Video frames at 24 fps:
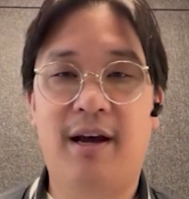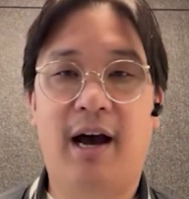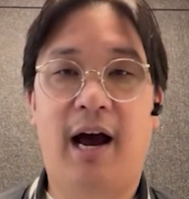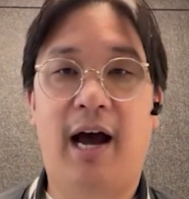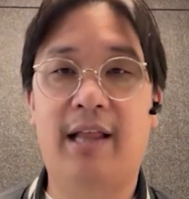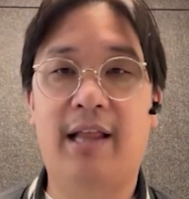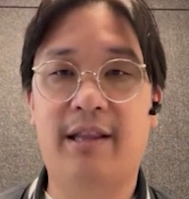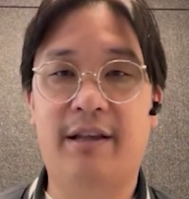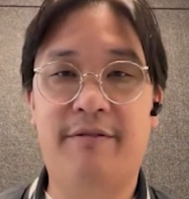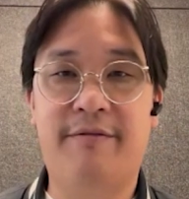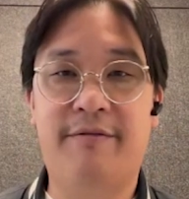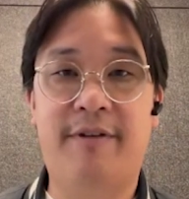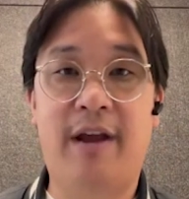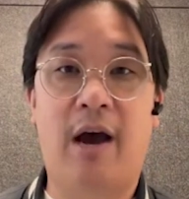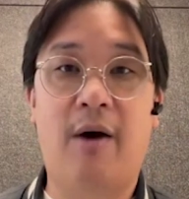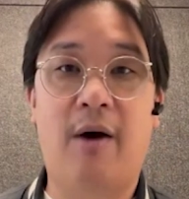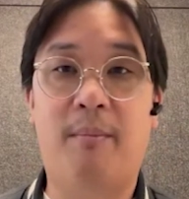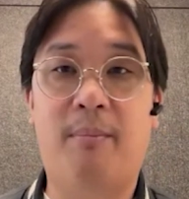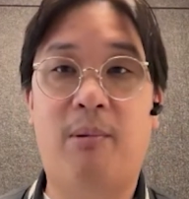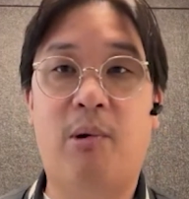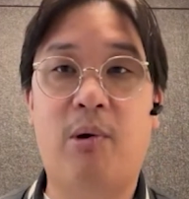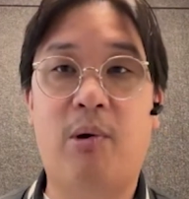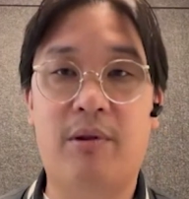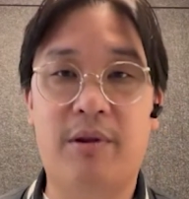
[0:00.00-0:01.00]
I live now
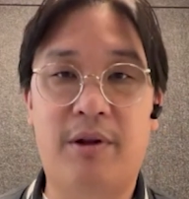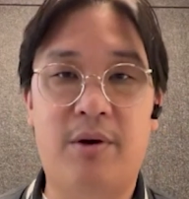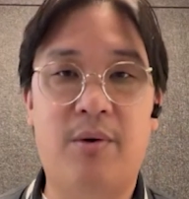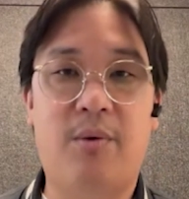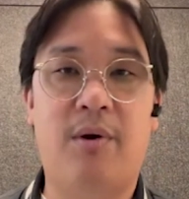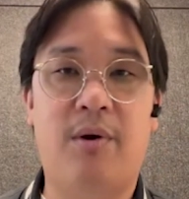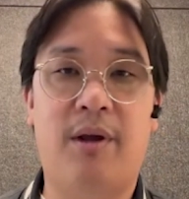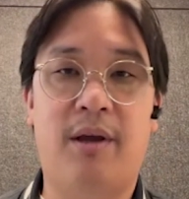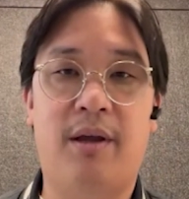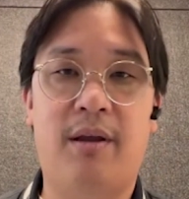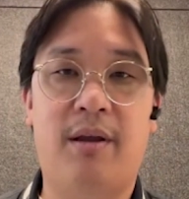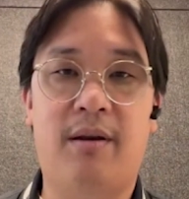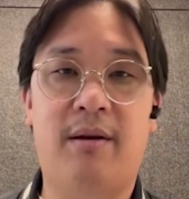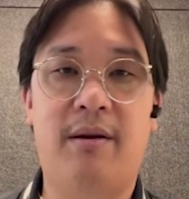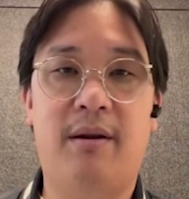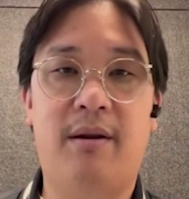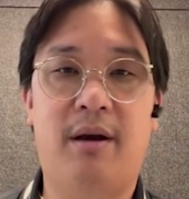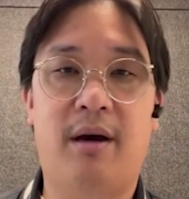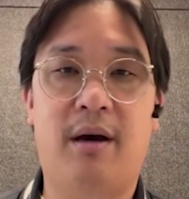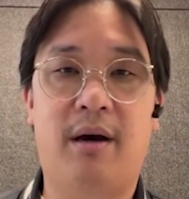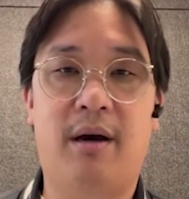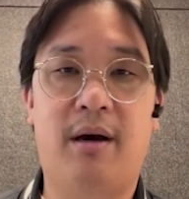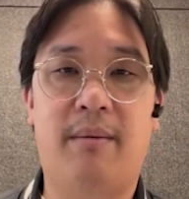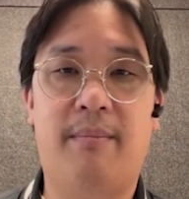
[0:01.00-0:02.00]
in Portland, Oregon.
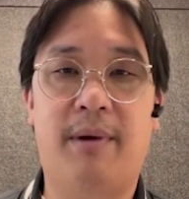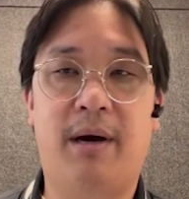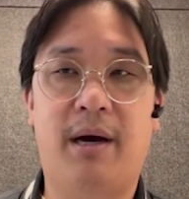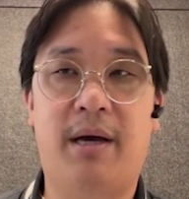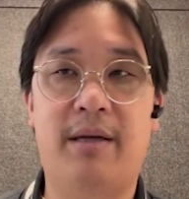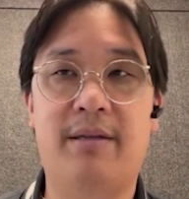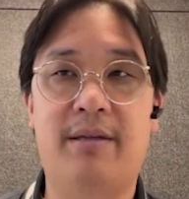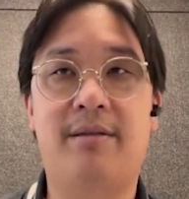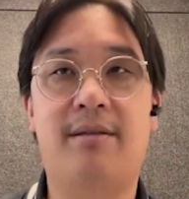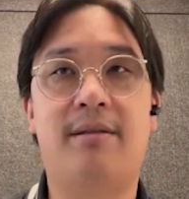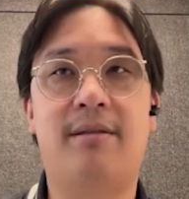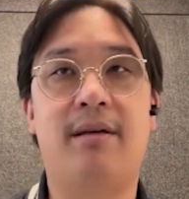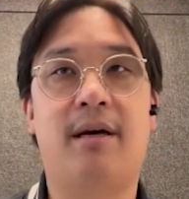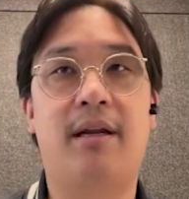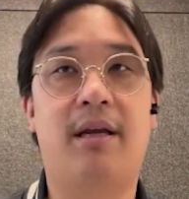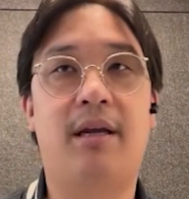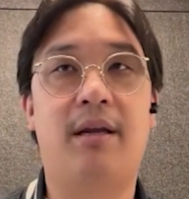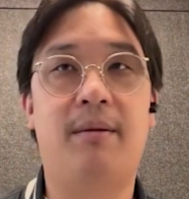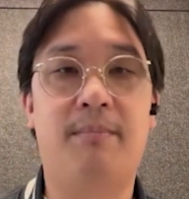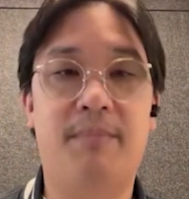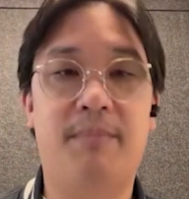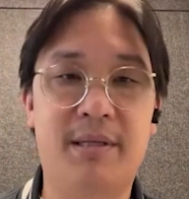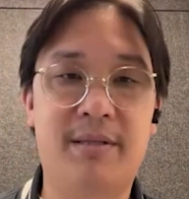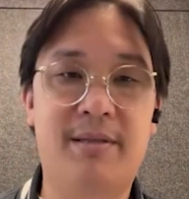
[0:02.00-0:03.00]
I
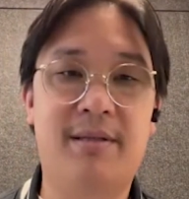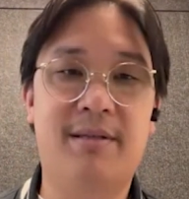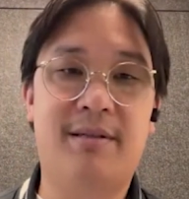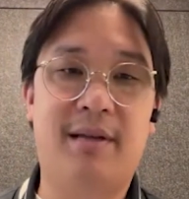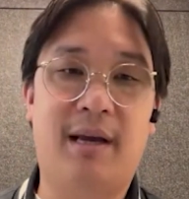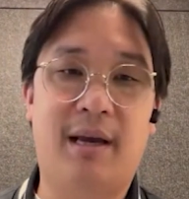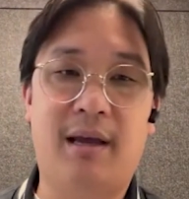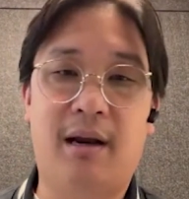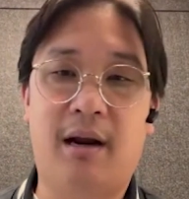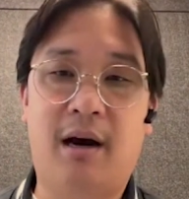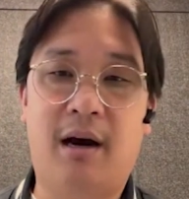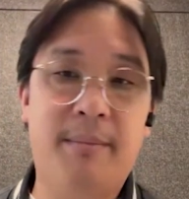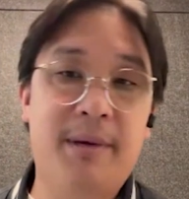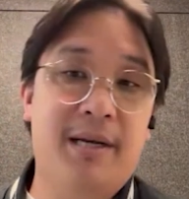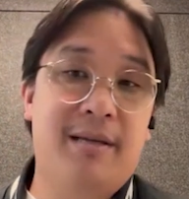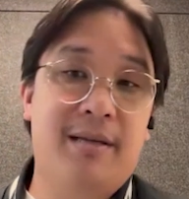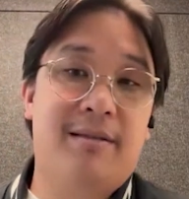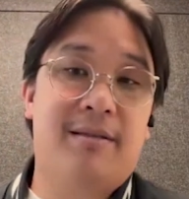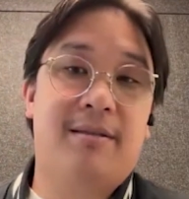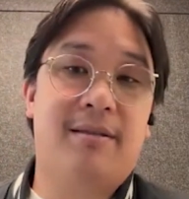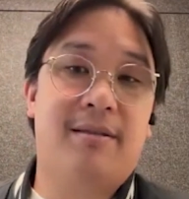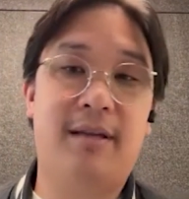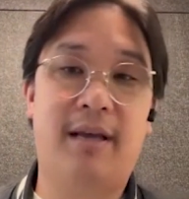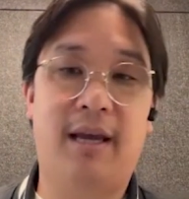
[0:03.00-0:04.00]
studied business
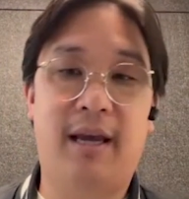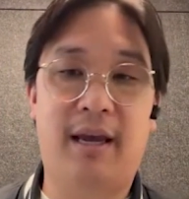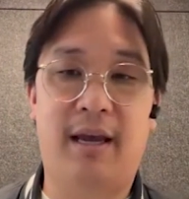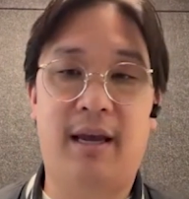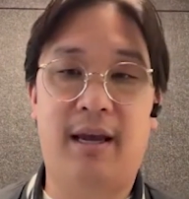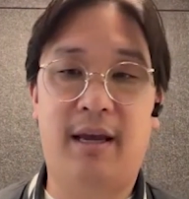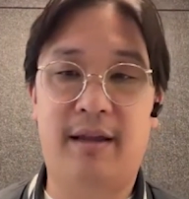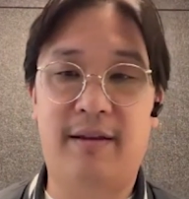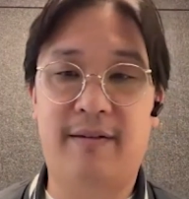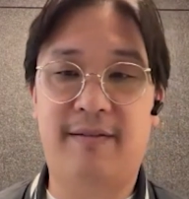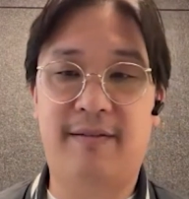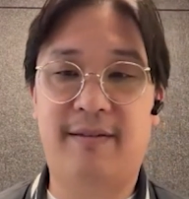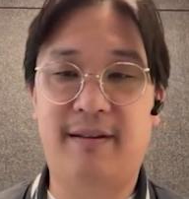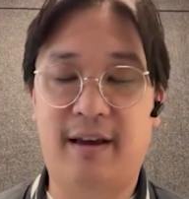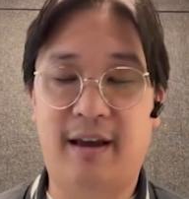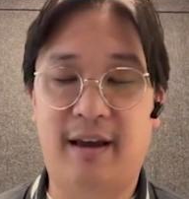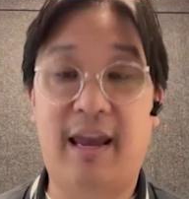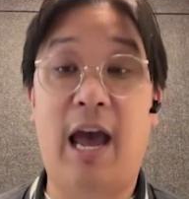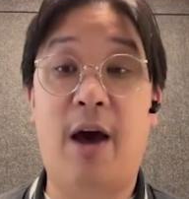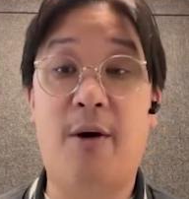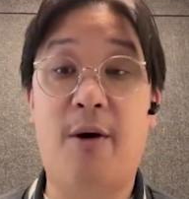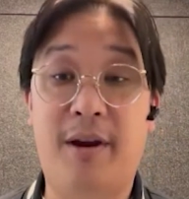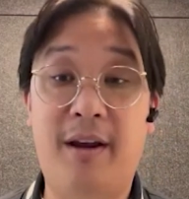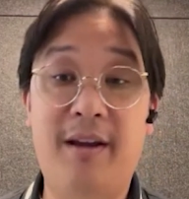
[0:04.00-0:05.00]
economics and
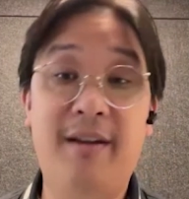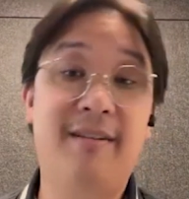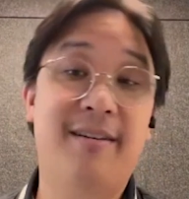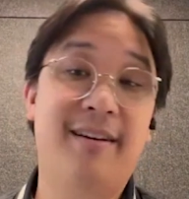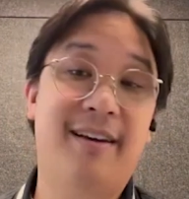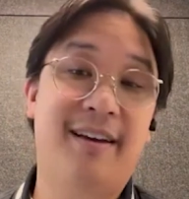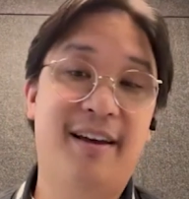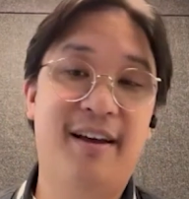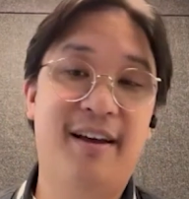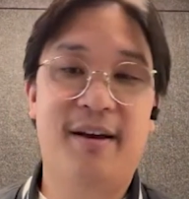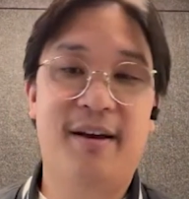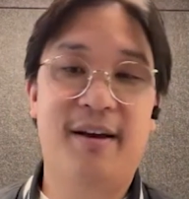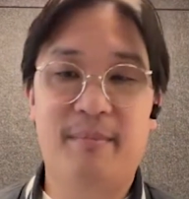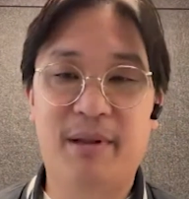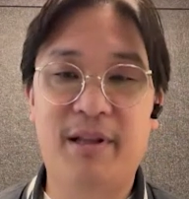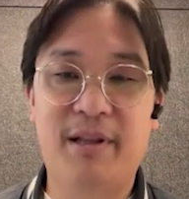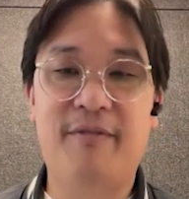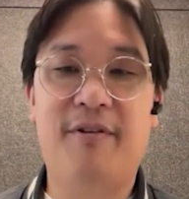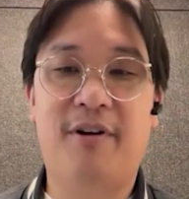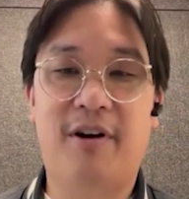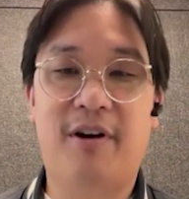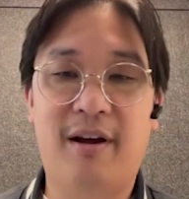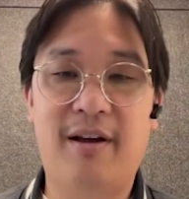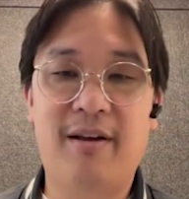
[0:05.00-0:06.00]
accounting,
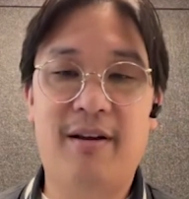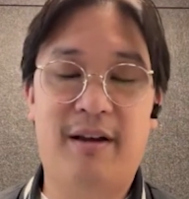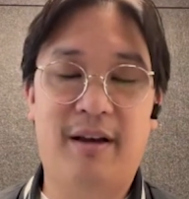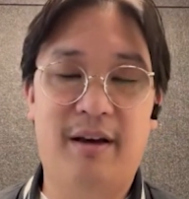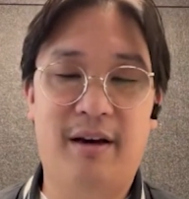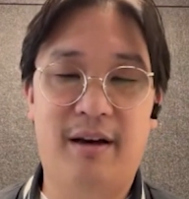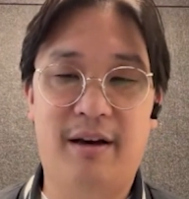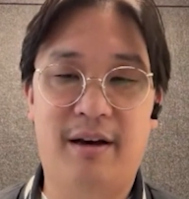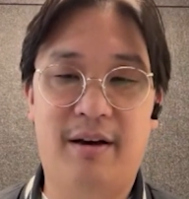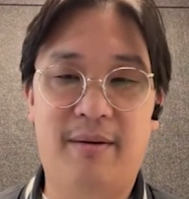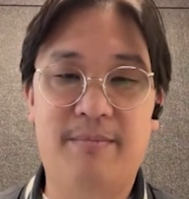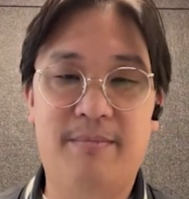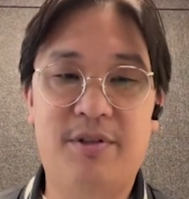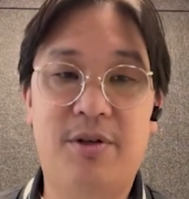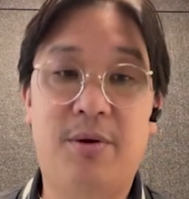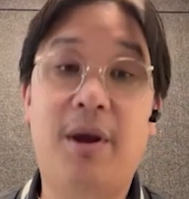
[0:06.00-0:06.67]
believe it or not.